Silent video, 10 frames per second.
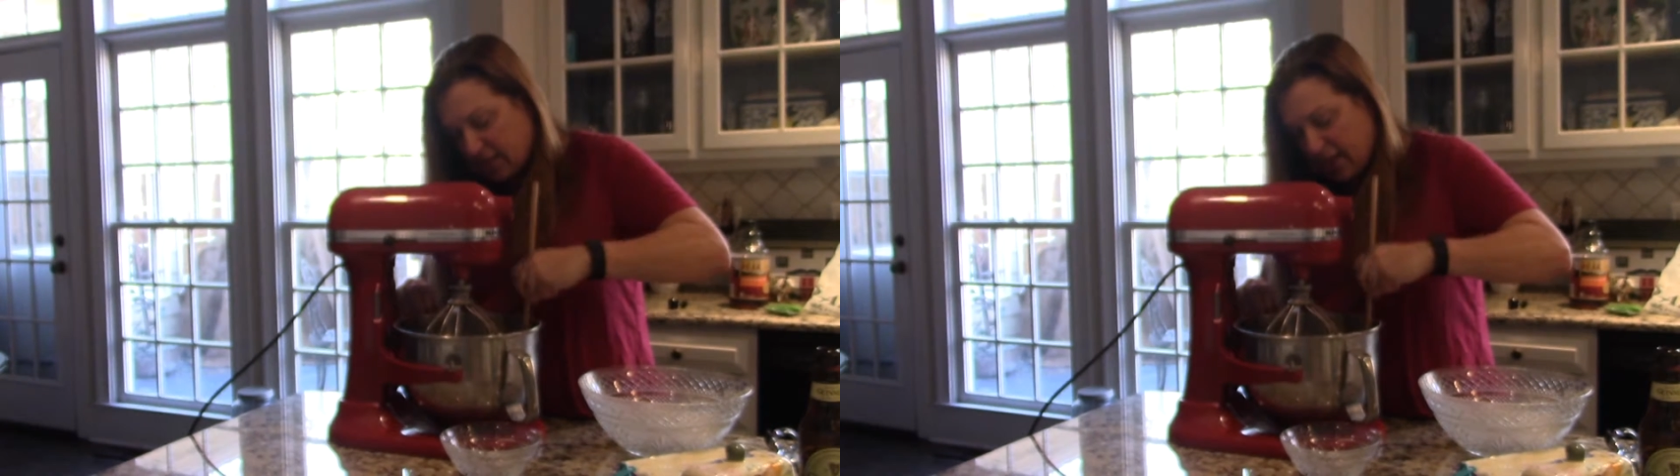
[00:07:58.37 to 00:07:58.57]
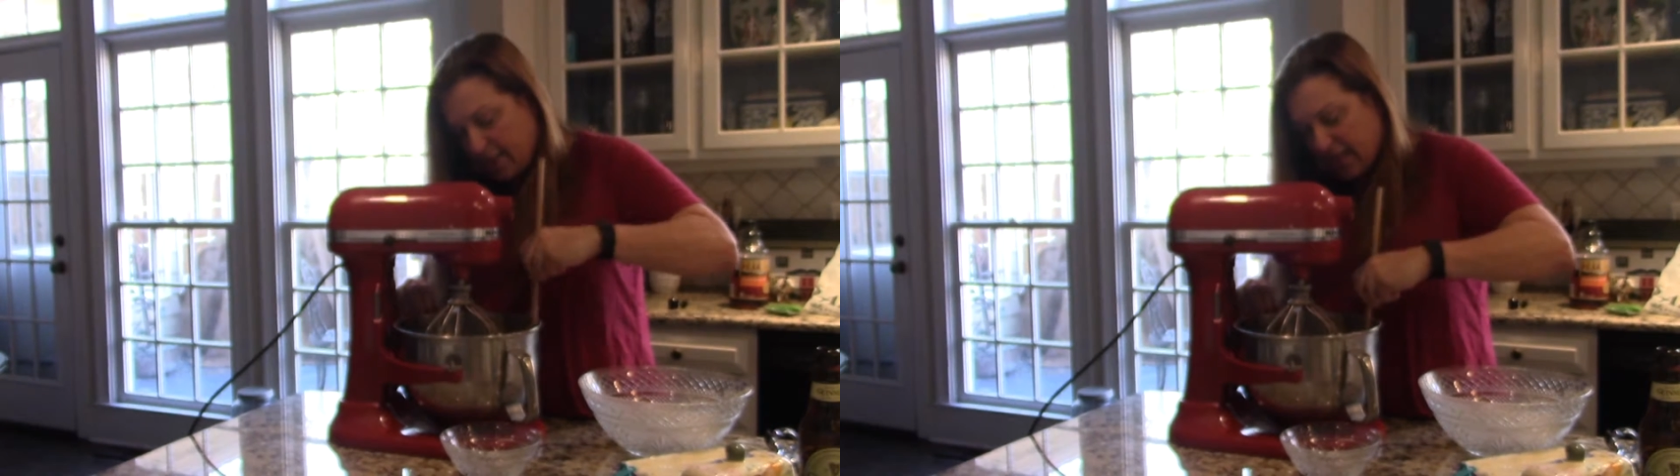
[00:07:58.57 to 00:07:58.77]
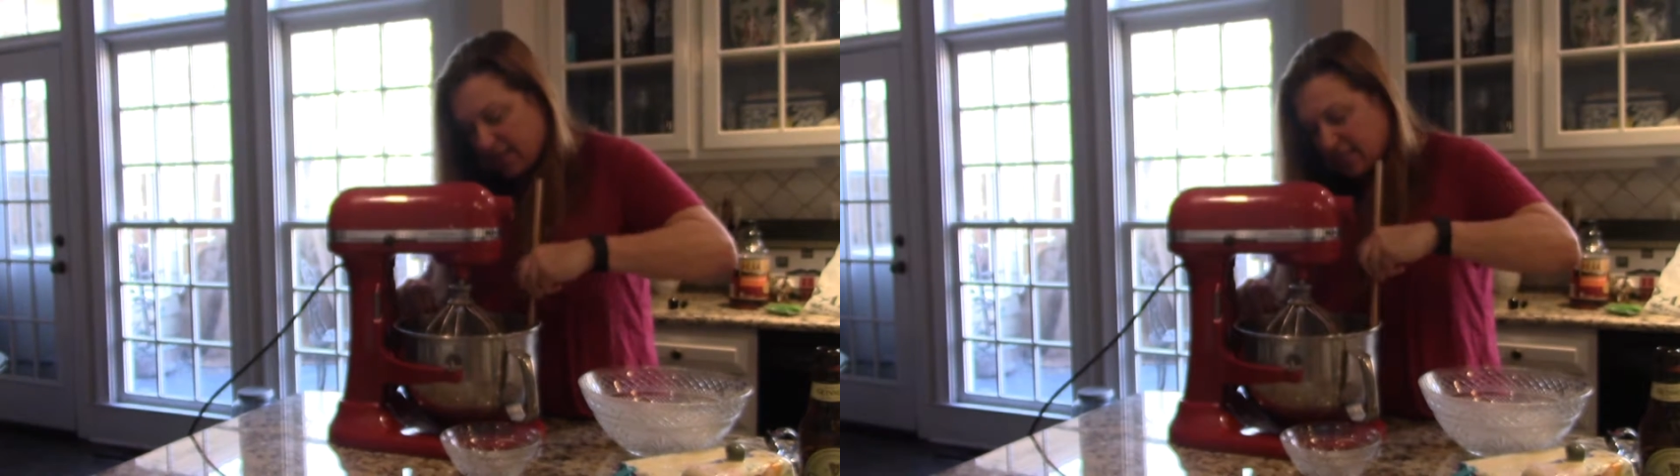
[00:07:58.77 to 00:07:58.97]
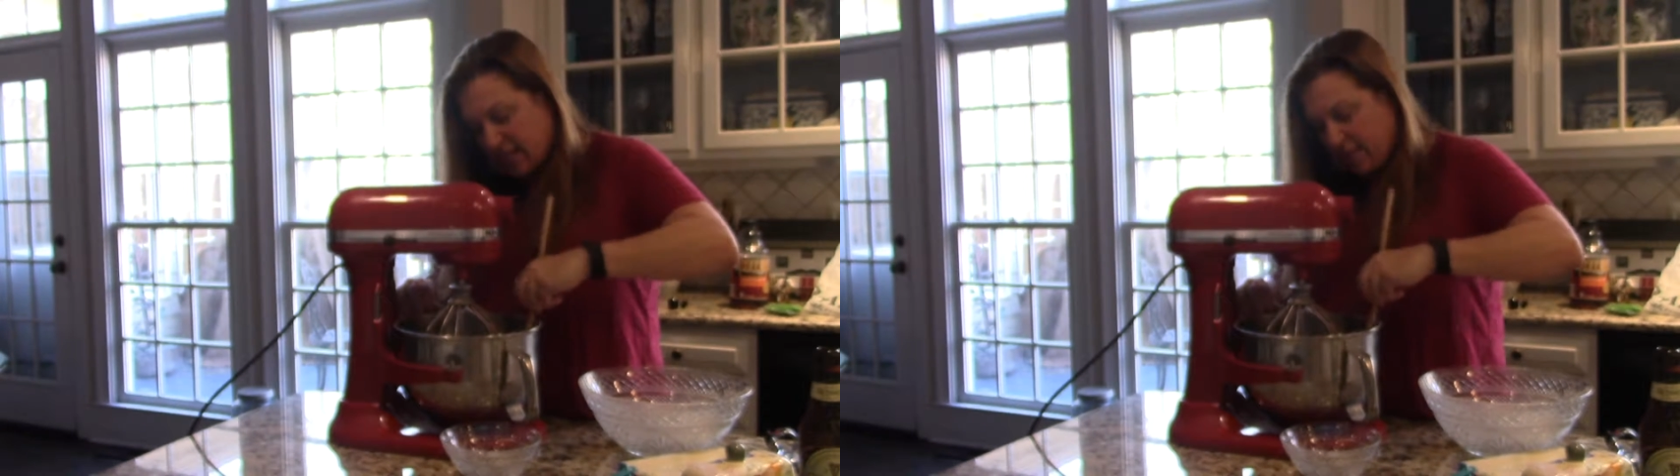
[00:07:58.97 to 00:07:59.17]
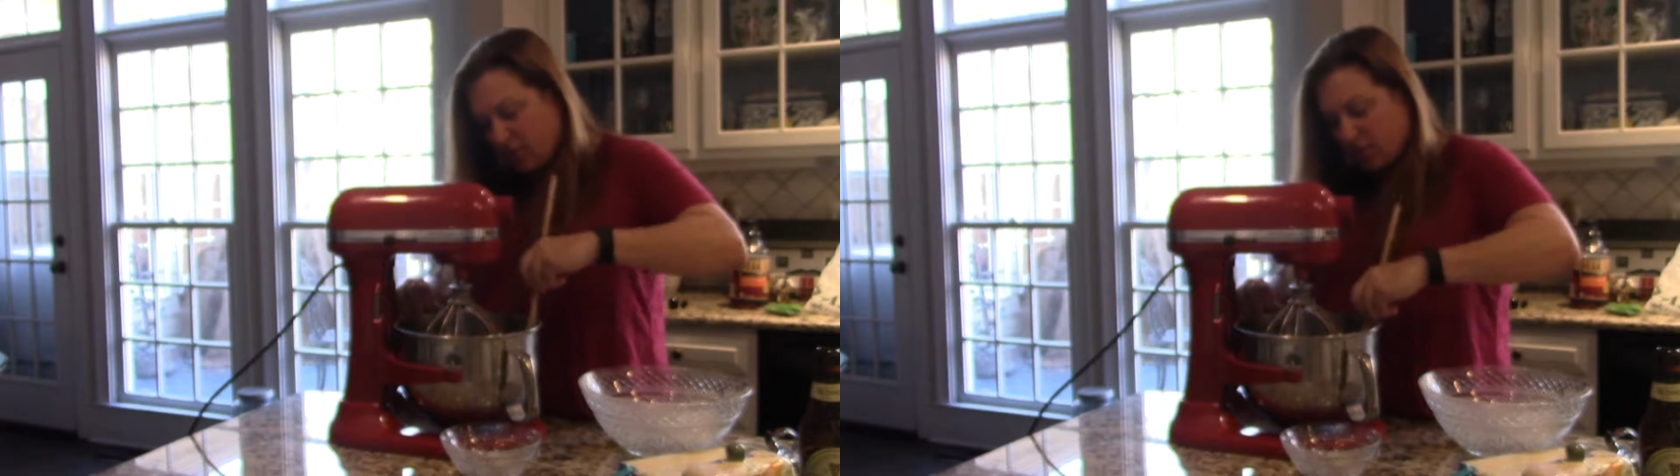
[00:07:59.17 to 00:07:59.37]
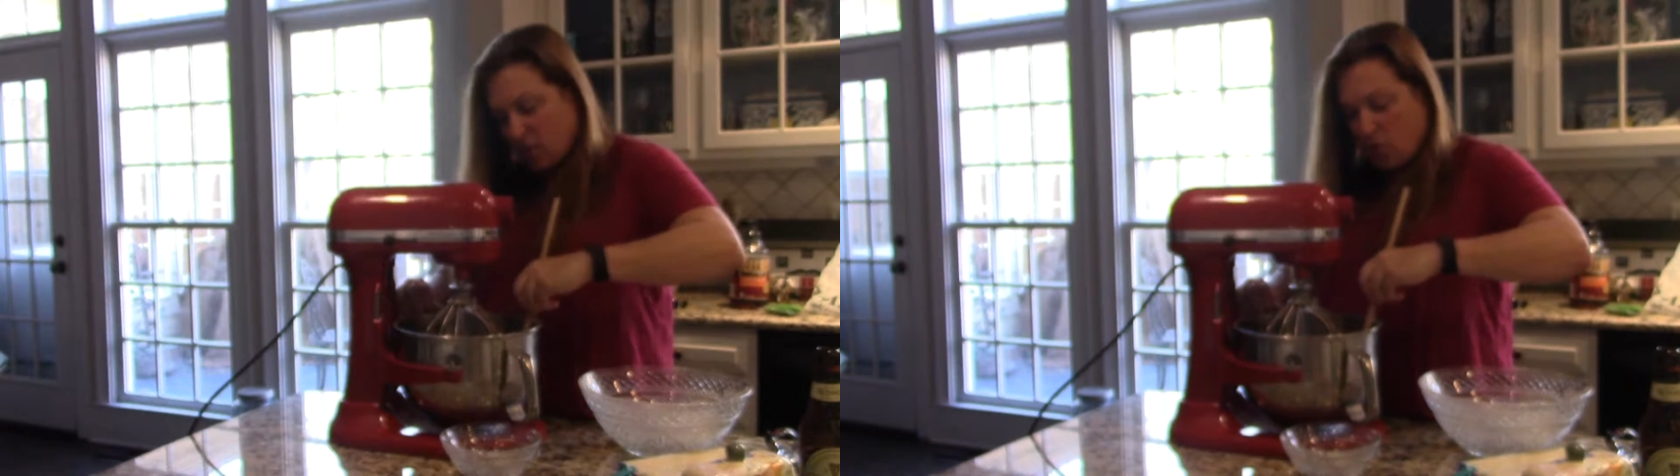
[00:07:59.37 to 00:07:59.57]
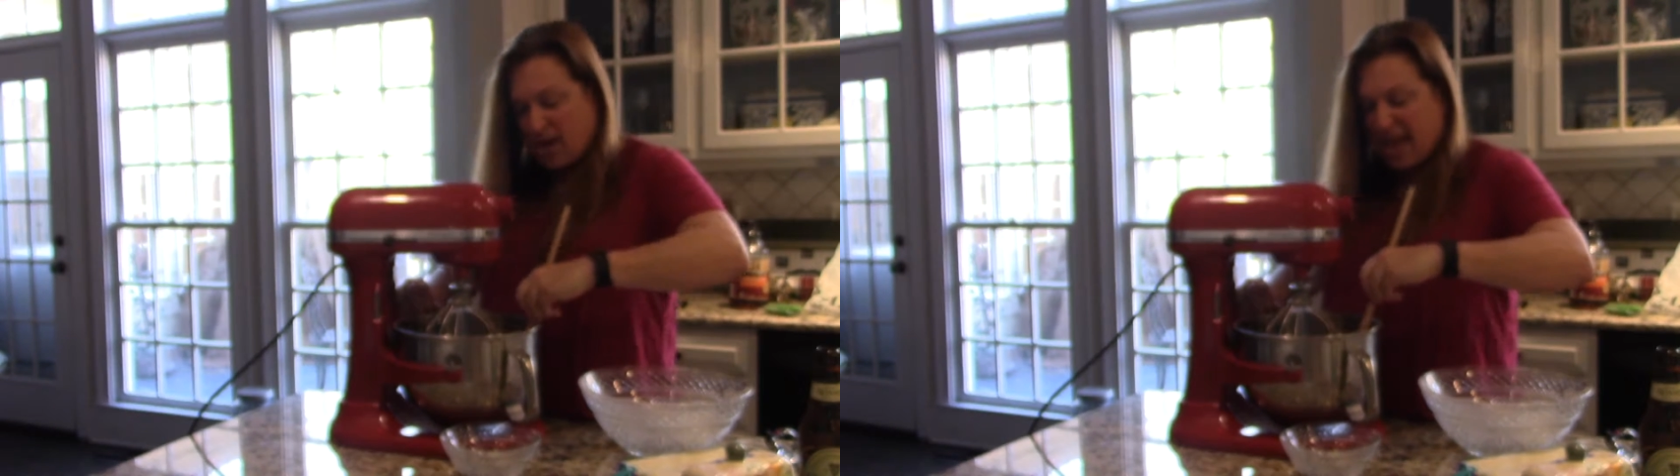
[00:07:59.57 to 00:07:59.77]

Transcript: get mixed up, because I want